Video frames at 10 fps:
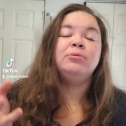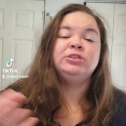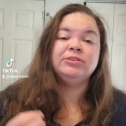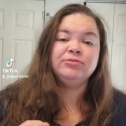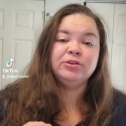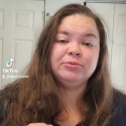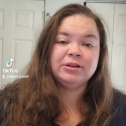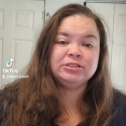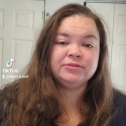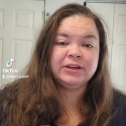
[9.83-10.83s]
different
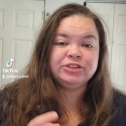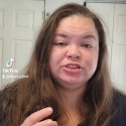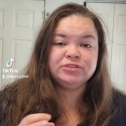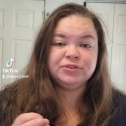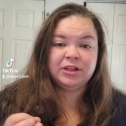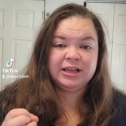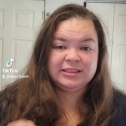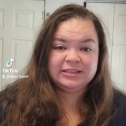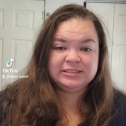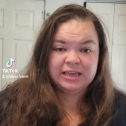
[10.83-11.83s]
reservations for like
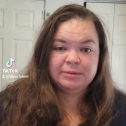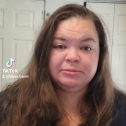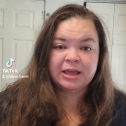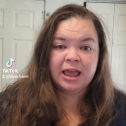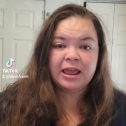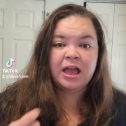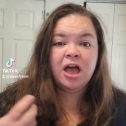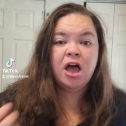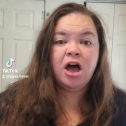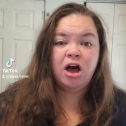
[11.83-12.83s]
the same day
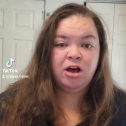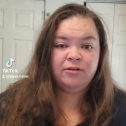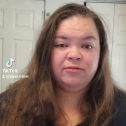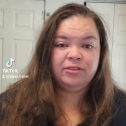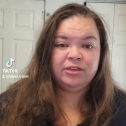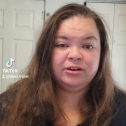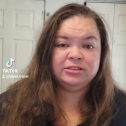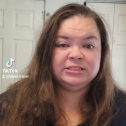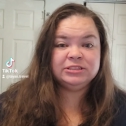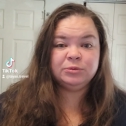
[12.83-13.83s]
of their
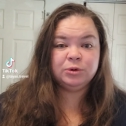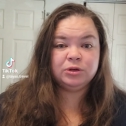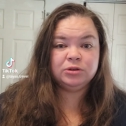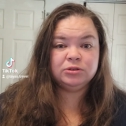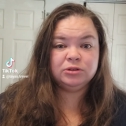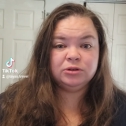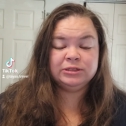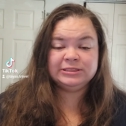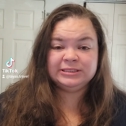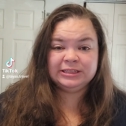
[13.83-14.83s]
Disney World or
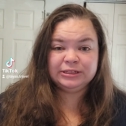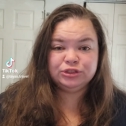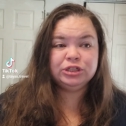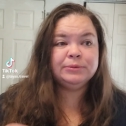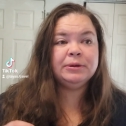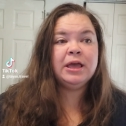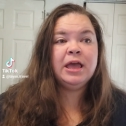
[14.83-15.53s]
Disneyland trip.